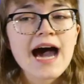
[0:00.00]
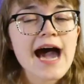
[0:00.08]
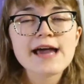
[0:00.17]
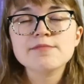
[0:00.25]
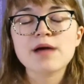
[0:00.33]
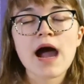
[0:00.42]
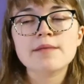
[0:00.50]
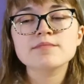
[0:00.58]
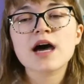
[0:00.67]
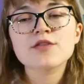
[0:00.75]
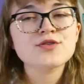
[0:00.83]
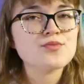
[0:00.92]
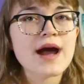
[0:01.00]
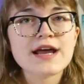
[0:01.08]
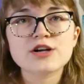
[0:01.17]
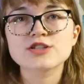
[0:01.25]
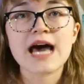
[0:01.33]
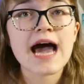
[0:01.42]
I'm not the
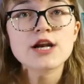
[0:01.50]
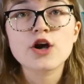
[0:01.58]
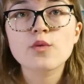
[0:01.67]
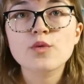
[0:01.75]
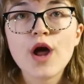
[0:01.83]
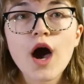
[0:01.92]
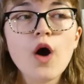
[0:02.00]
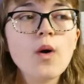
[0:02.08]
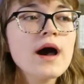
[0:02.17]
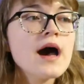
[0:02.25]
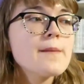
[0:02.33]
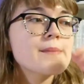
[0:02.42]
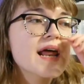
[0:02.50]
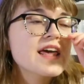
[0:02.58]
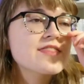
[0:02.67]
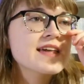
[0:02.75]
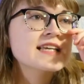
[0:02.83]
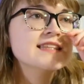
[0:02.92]
writers, I don't know, but I
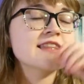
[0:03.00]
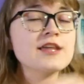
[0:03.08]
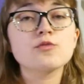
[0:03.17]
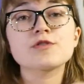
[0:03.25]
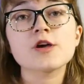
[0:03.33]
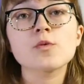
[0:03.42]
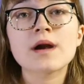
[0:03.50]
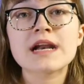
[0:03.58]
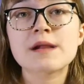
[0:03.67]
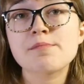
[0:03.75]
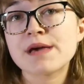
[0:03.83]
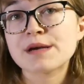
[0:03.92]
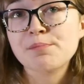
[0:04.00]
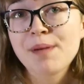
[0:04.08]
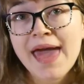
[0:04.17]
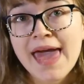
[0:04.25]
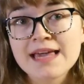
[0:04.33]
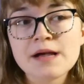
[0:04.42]
think that they really wanted a big
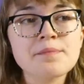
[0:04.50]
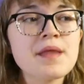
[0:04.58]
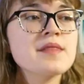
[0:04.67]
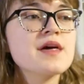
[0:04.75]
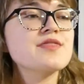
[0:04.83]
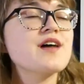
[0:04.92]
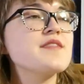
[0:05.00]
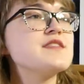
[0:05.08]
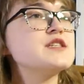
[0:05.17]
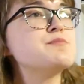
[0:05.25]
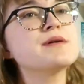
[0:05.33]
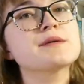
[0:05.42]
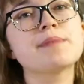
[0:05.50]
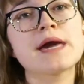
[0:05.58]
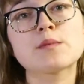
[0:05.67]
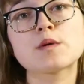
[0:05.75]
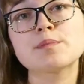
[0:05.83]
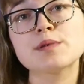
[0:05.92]
bang, and they thought this big
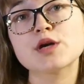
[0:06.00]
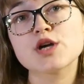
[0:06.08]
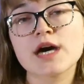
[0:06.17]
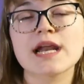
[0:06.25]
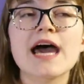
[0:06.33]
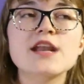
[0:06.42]
bang would be good.